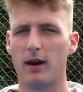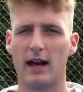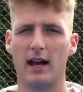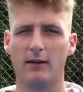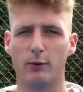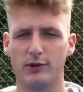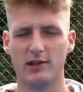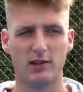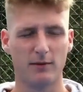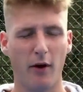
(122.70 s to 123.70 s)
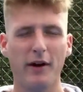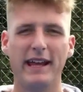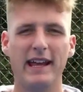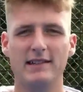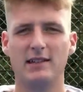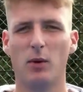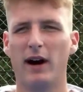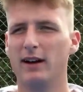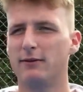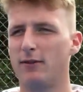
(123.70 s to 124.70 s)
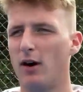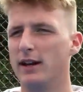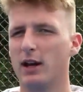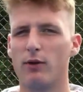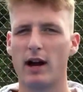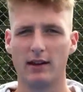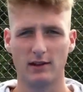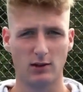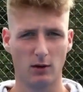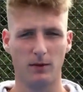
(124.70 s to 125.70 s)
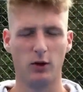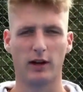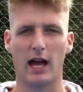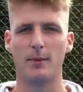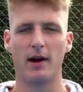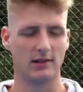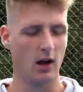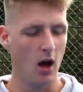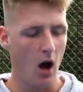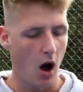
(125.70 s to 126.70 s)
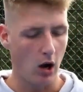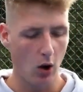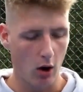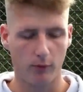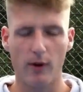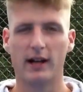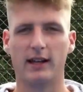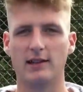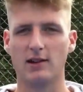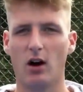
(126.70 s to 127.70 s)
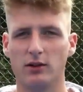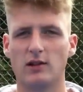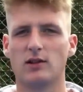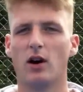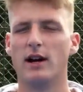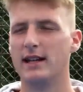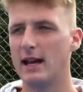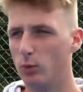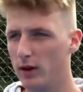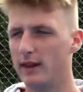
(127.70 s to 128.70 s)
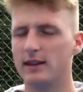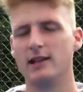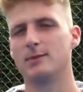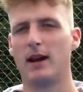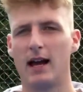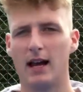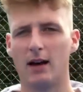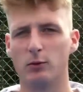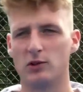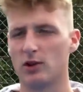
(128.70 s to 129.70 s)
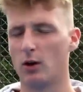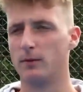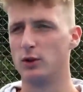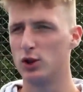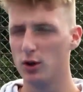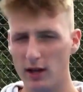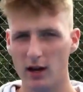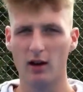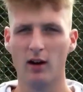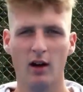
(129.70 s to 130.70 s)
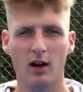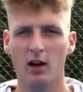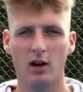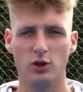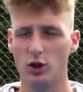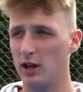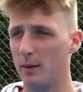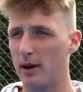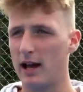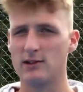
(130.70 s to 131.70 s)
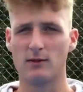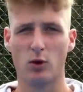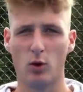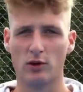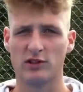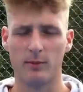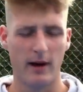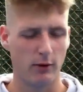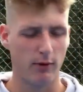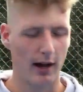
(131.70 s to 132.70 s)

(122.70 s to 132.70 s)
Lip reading: player levels. This is a very easy way of finding a racket that's good for your game, as a lot of rackets are designed within these player levels. So for junior players, of course, they'll make